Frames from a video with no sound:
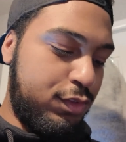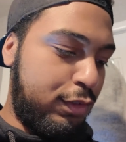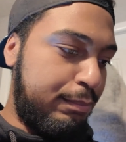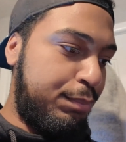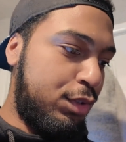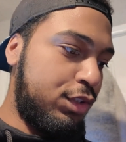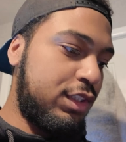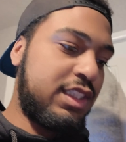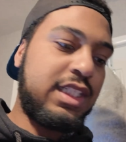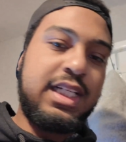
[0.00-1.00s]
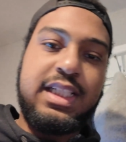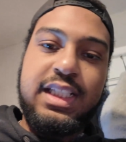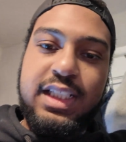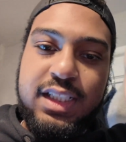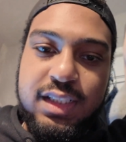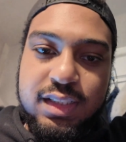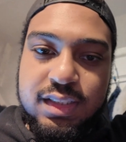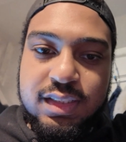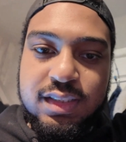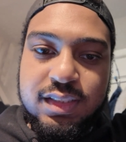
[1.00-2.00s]
Got a button on the side here.
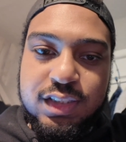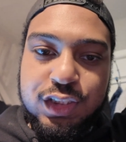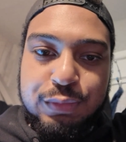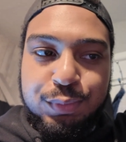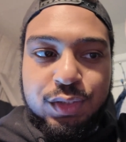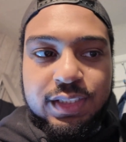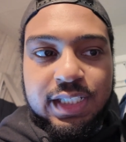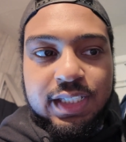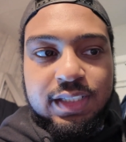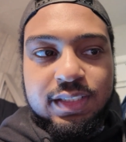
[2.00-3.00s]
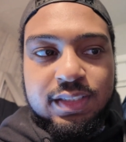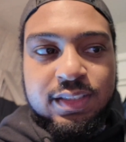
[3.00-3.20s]
So there's a button there.